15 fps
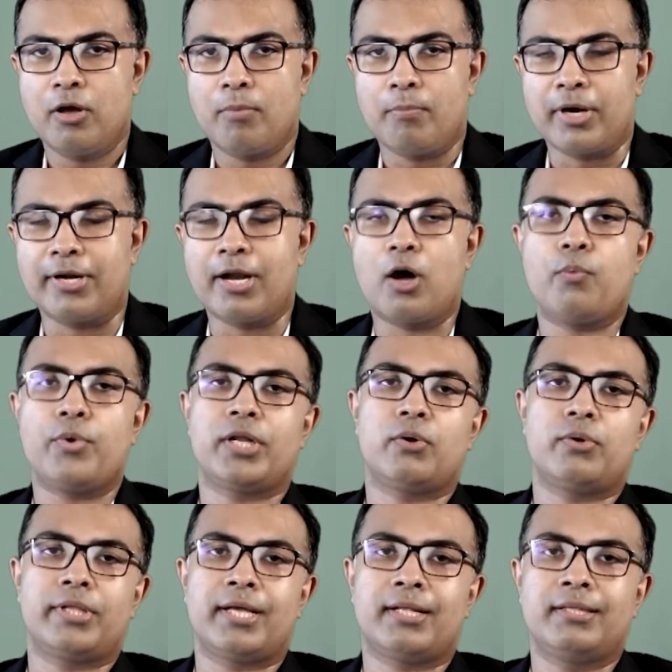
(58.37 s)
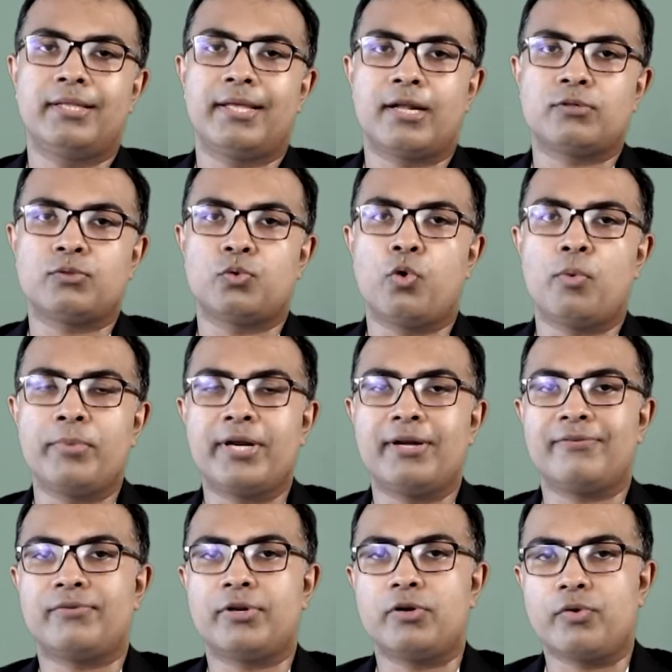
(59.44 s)
But now we know that there are so many
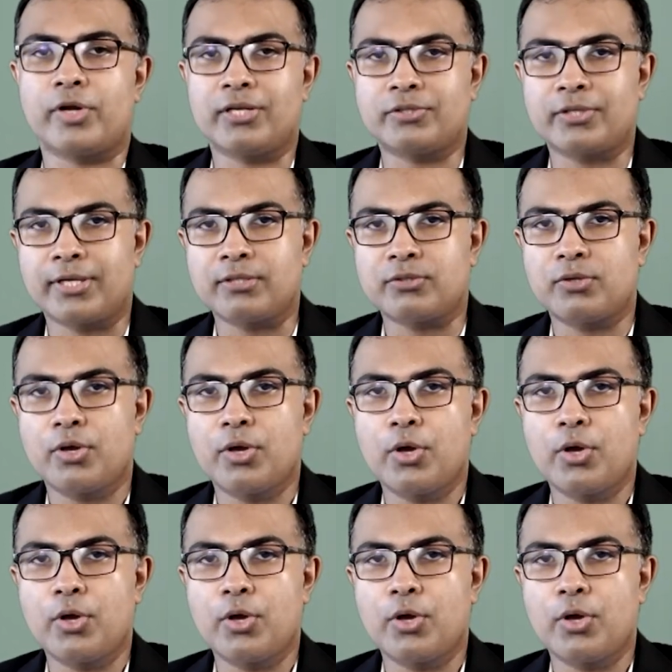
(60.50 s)
different reasons